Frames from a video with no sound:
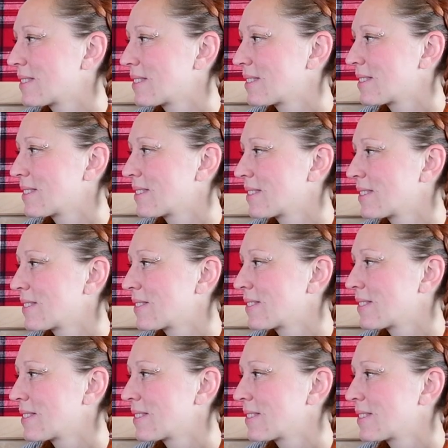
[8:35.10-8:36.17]

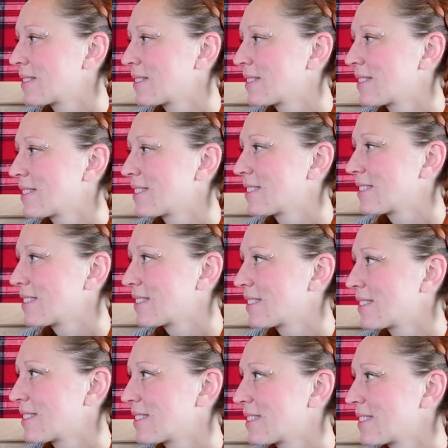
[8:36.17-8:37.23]

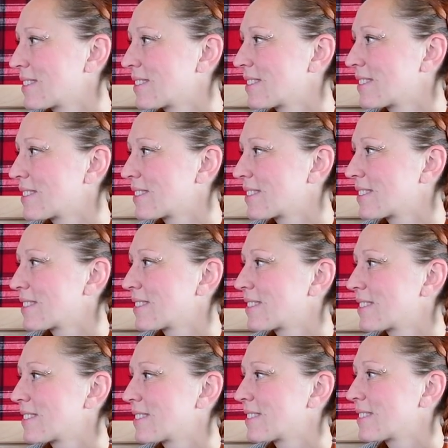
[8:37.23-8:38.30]

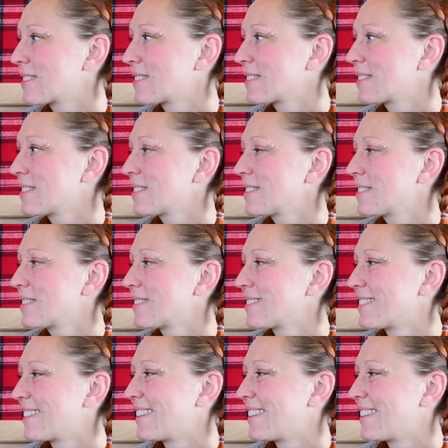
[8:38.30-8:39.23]
The person shown says nothing.